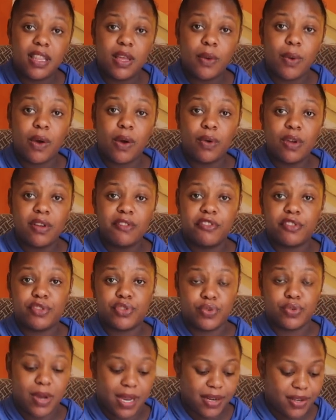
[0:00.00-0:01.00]
They were going
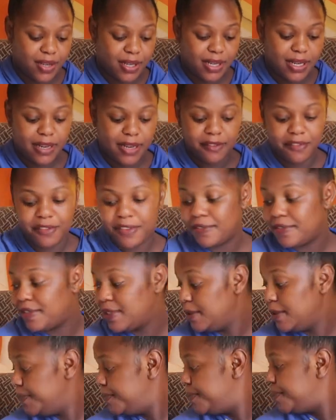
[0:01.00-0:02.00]
for
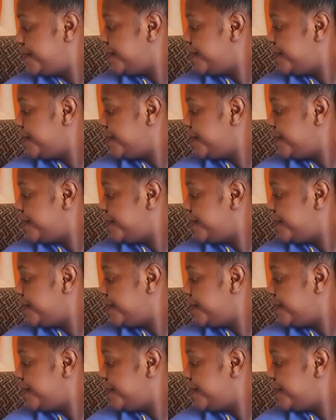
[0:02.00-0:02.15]
250.